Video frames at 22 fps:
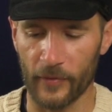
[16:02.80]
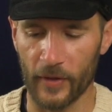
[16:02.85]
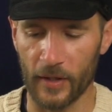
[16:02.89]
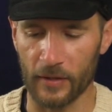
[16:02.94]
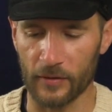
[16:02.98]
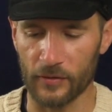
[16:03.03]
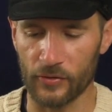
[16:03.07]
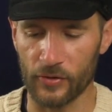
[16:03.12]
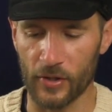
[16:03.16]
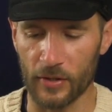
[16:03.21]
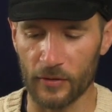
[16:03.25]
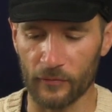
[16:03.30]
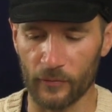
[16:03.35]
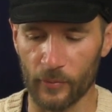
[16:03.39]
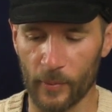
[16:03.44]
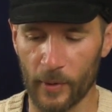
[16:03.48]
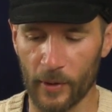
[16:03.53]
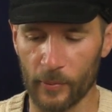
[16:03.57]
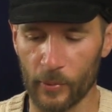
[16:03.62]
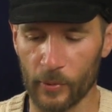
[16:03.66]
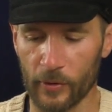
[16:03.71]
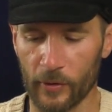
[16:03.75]
Thanks, Jason from
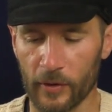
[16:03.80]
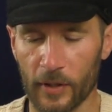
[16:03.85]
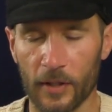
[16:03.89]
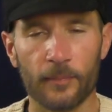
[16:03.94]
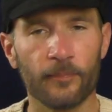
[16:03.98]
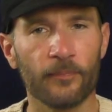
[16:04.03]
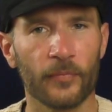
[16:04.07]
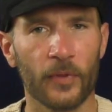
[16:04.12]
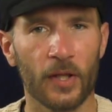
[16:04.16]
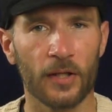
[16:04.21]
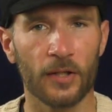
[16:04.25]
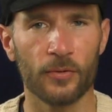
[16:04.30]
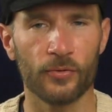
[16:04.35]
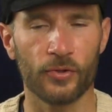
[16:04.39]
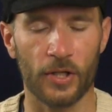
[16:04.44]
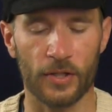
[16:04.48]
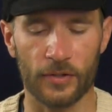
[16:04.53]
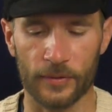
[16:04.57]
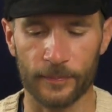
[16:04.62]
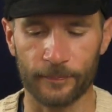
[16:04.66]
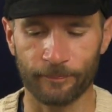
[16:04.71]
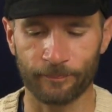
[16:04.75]
Albuquerque. Thank you,
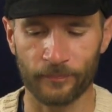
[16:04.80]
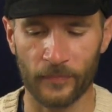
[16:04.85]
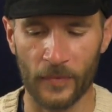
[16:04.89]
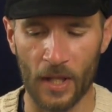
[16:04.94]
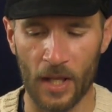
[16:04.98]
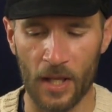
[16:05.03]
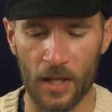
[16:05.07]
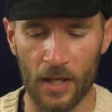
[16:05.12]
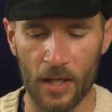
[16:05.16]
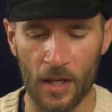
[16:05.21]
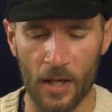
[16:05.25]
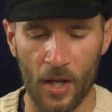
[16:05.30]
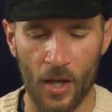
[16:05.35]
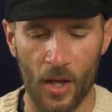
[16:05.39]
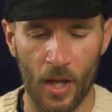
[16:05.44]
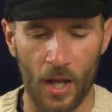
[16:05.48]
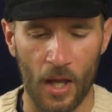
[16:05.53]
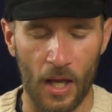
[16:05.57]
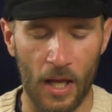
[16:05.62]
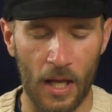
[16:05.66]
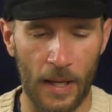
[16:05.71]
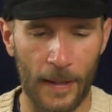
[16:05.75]
Jason.
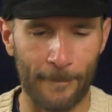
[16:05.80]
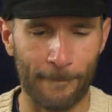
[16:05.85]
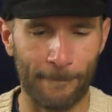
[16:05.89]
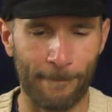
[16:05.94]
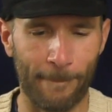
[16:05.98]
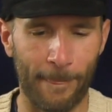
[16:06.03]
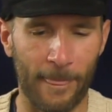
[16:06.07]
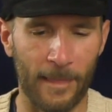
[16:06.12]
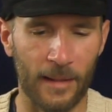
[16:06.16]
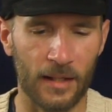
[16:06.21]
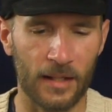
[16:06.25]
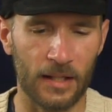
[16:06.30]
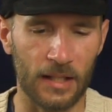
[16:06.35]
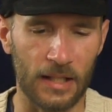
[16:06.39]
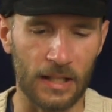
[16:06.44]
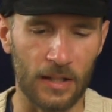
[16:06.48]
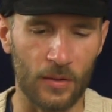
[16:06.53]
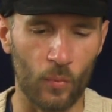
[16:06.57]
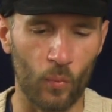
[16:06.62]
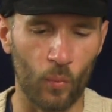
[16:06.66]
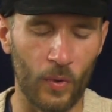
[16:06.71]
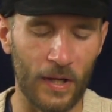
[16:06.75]
Um,
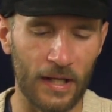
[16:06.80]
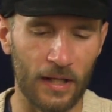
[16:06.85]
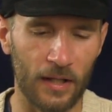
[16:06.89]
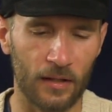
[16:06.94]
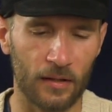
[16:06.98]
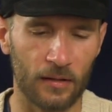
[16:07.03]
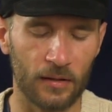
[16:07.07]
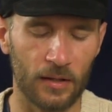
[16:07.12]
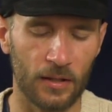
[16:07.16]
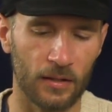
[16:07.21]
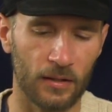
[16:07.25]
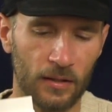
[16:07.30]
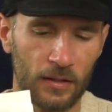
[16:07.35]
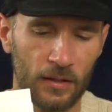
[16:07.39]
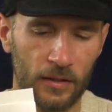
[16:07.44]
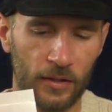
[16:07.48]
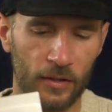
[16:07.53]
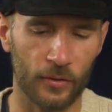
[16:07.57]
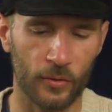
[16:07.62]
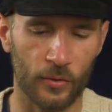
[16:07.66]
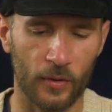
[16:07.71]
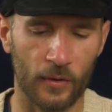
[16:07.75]
well, you
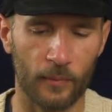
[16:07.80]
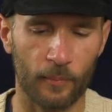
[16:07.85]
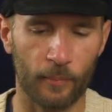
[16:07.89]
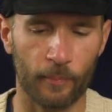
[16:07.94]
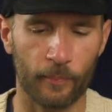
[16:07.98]
know,